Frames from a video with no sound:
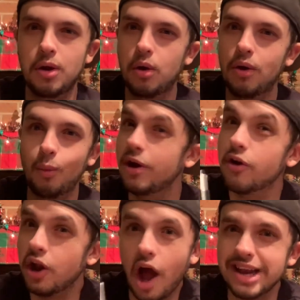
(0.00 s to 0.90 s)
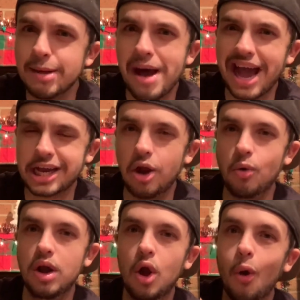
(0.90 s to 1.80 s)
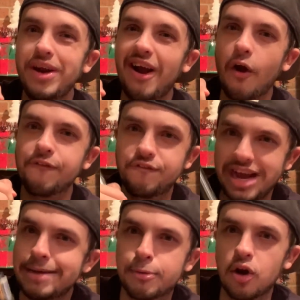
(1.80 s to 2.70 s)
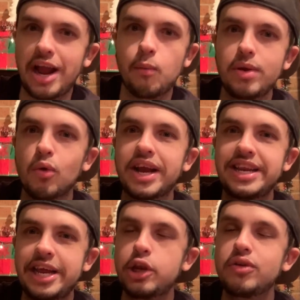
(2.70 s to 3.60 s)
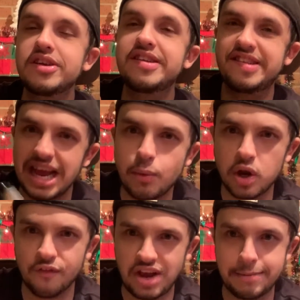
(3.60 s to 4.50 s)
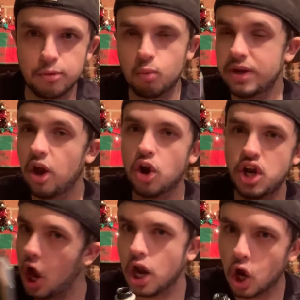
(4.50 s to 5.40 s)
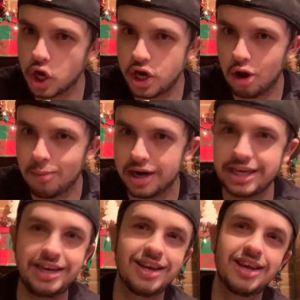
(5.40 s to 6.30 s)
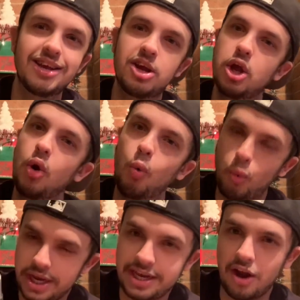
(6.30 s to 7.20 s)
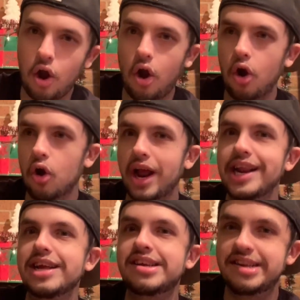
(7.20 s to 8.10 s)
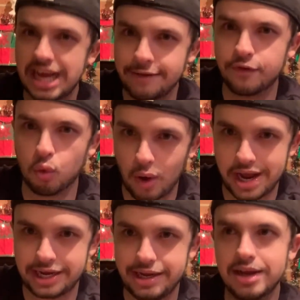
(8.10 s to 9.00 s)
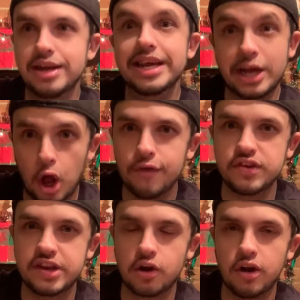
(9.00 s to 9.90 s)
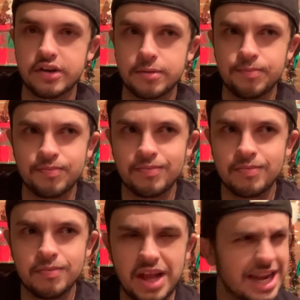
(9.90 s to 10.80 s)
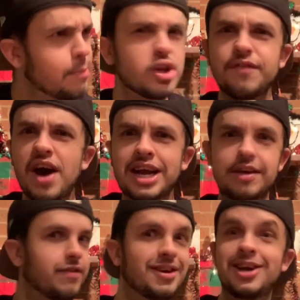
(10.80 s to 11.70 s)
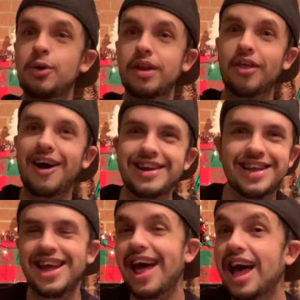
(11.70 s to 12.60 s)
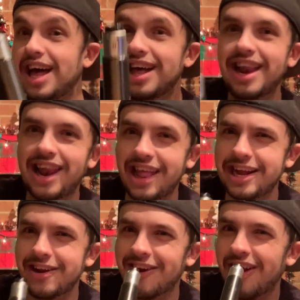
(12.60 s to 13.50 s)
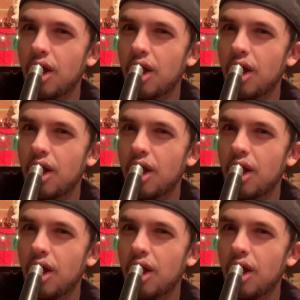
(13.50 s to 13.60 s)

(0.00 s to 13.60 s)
we are not tobacco. We are vapor, and we will continue to say we are vapor. We are not hurting nobody. We are the safer way to get off of cigarettes. And the most effective. Who would have thought? Later.